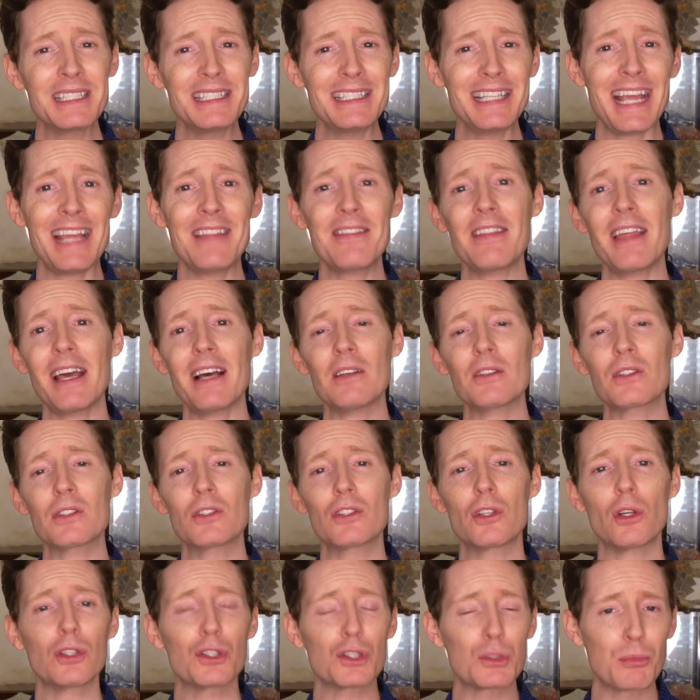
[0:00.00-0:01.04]

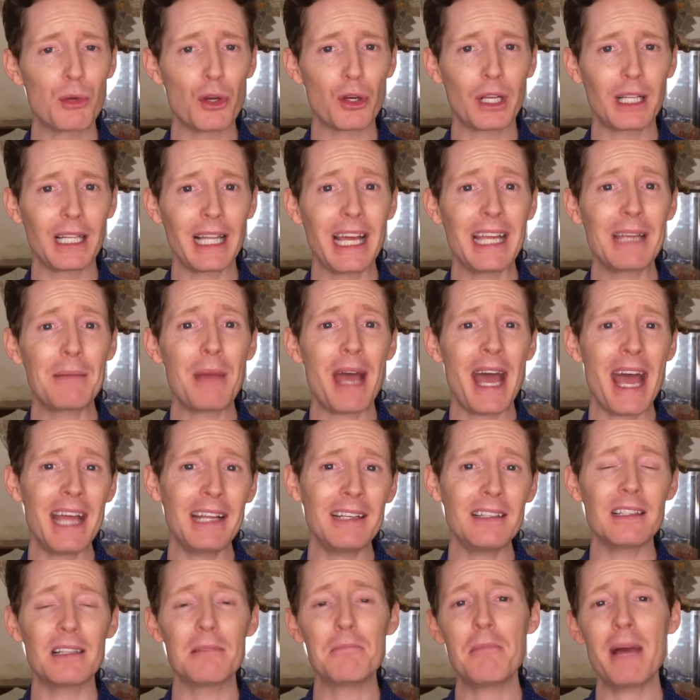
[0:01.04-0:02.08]
$10,000 per claim
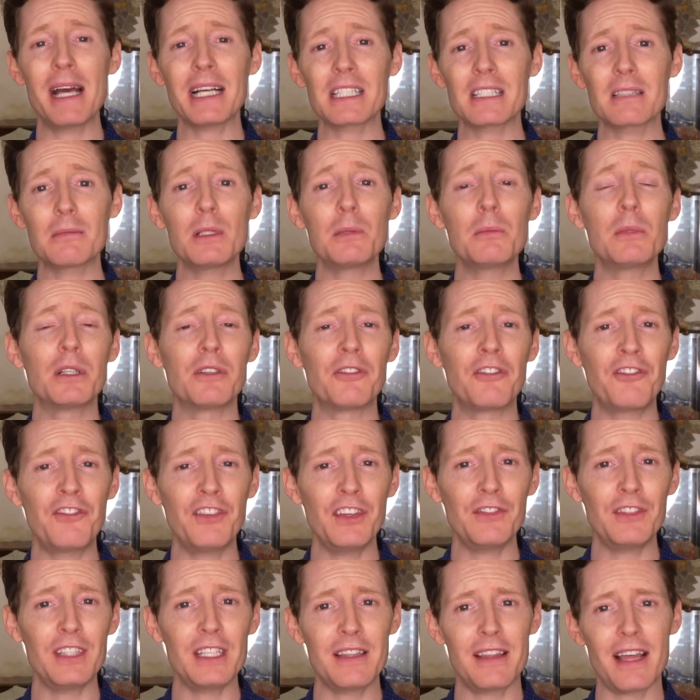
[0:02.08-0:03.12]
and a maximum of
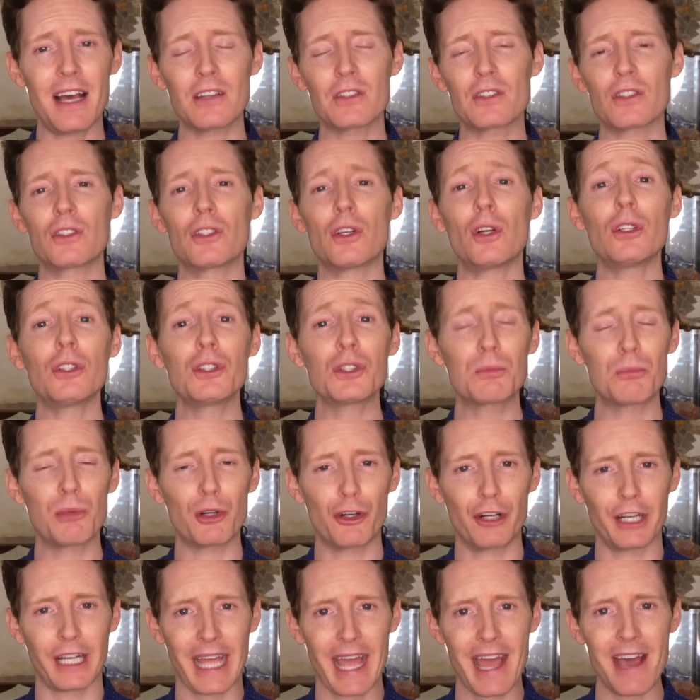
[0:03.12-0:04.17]
$50,000
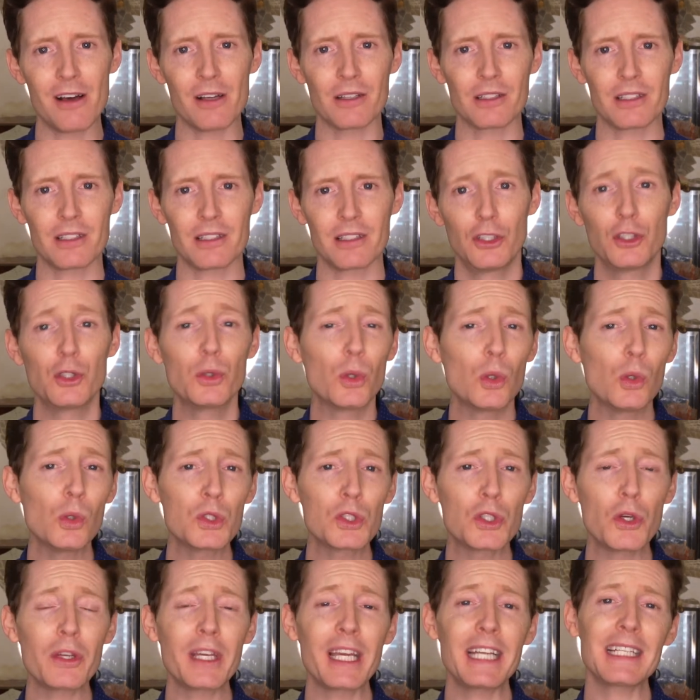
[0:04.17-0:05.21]
per account. You
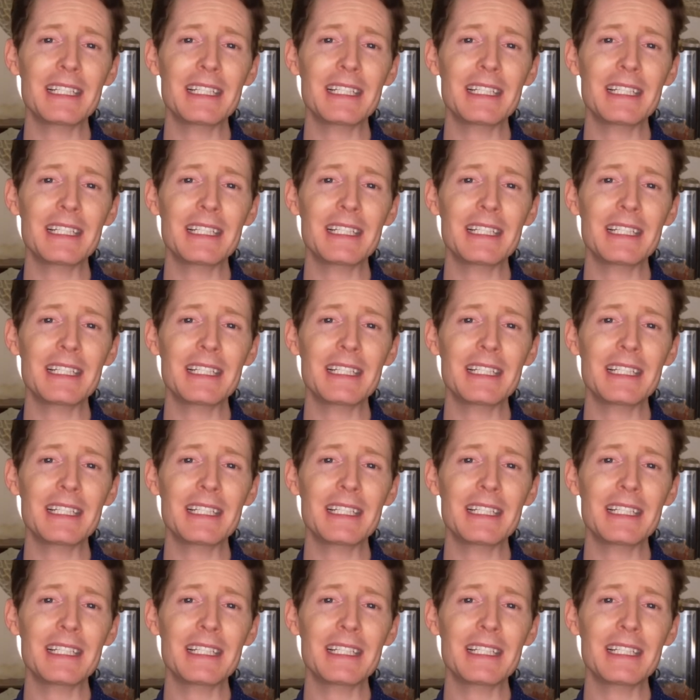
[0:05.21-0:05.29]
also get